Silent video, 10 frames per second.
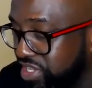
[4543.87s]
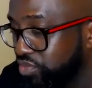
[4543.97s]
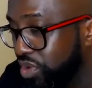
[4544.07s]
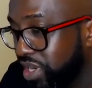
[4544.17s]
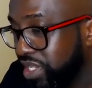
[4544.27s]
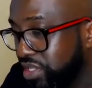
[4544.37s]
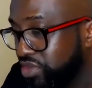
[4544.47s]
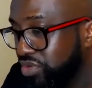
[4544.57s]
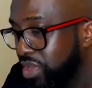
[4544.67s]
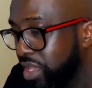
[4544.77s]
she wanted to
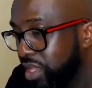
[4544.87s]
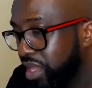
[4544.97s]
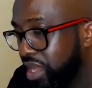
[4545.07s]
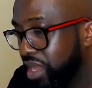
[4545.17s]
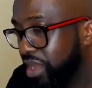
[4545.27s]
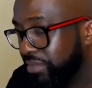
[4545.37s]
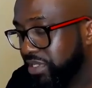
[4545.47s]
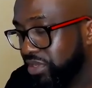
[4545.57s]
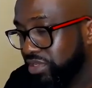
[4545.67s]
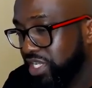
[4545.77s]
do.
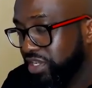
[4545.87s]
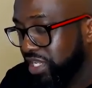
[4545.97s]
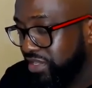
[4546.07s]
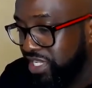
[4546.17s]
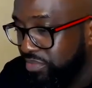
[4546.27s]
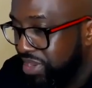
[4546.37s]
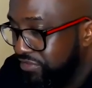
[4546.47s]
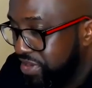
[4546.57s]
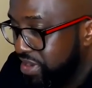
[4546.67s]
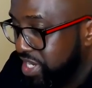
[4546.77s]
So she'd been a
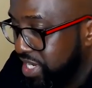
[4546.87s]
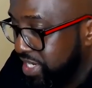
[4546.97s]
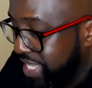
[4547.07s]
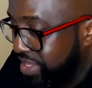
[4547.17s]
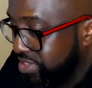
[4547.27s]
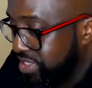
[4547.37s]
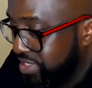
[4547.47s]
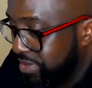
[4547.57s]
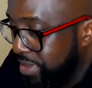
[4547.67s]
very good accountant.